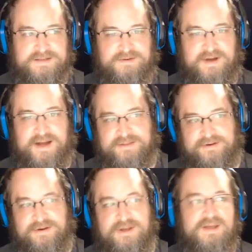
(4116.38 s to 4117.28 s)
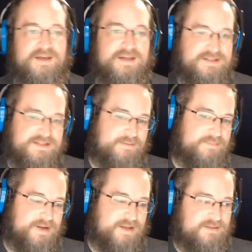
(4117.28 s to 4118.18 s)
So either it's
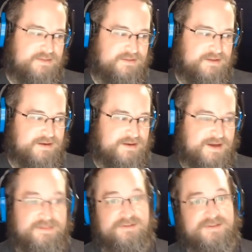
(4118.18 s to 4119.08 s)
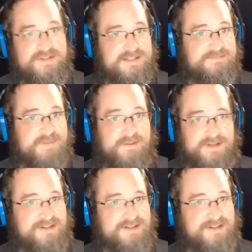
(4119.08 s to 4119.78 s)
somebody, it, either this is public